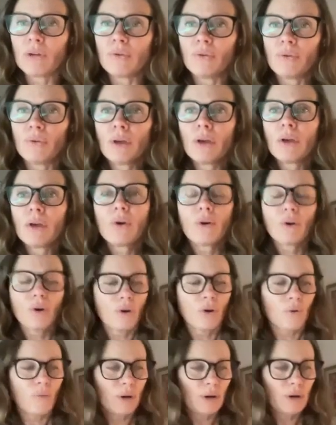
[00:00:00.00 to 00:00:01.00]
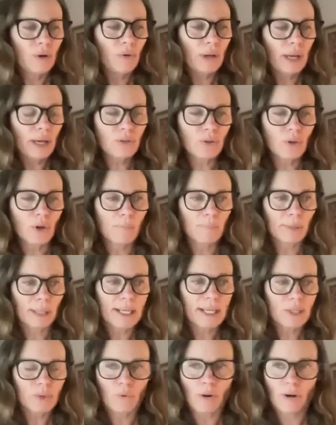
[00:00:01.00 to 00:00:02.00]
When you get to a
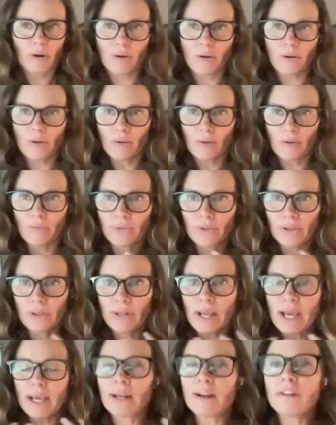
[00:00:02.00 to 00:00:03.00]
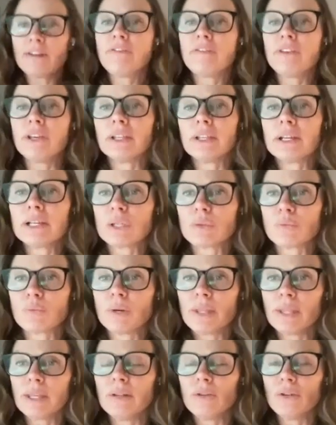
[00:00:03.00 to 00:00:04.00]
place where the negative
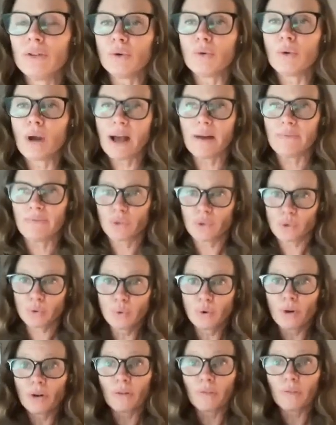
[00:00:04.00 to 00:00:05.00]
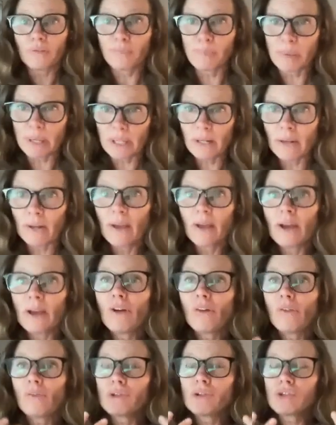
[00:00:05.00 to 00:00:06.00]
feelings within you have sort of been
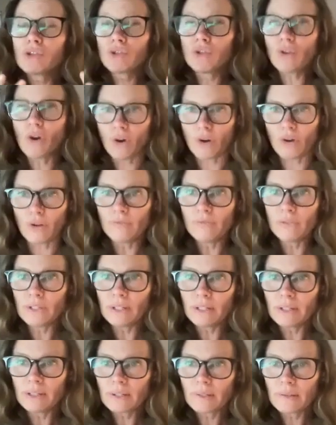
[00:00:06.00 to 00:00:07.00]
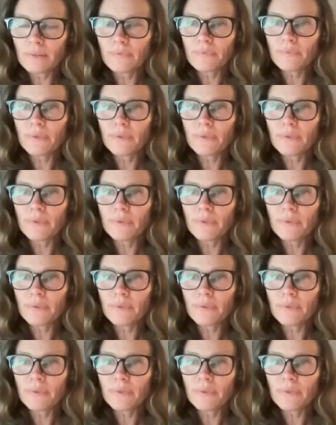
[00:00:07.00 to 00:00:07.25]
resolved